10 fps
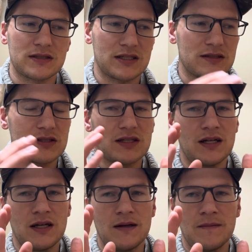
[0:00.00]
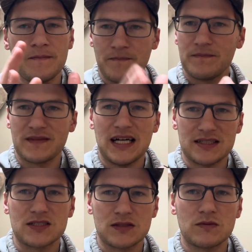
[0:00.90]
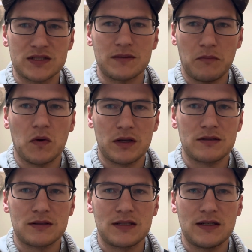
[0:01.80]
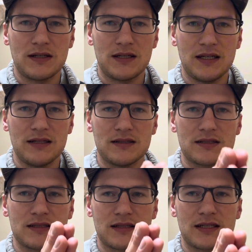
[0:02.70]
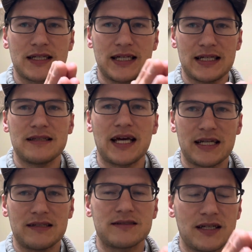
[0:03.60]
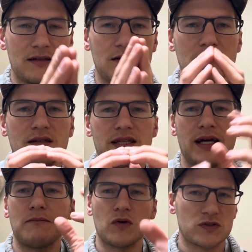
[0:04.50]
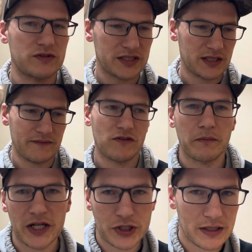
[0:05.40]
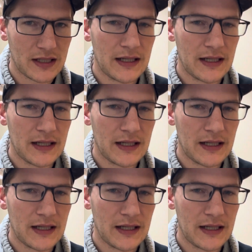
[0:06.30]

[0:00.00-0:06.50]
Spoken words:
Because that's what's important, is getting that intel and that most recent information.